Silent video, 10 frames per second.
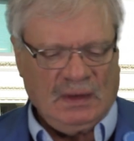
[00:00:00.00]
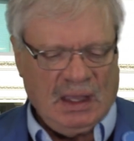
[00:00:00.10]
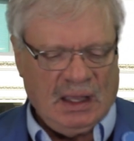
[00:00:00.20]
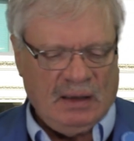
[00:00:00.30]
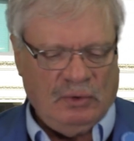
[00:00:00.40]

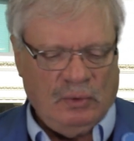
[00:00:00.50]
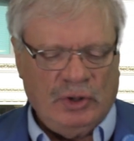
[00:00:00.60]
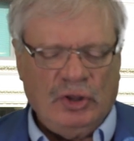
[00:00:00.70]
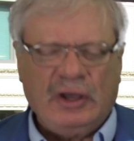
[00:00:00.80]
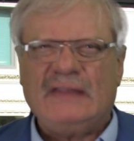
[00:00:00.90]
When
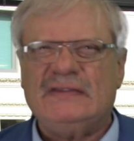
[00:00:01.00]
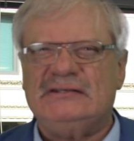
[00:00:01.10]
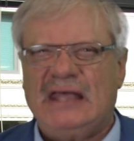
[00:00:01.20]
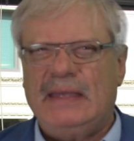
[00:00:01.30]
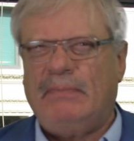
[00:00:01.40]
we look at the
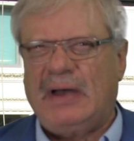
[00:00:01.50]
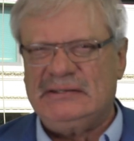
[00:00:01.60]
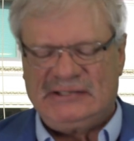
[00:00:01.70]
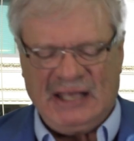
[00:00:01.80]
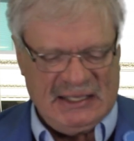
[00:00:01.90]
state by
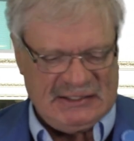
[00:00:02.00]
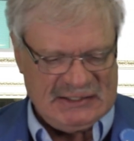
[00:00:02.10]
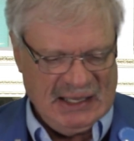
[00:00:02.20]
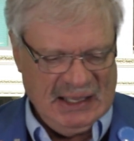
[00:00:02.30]
states,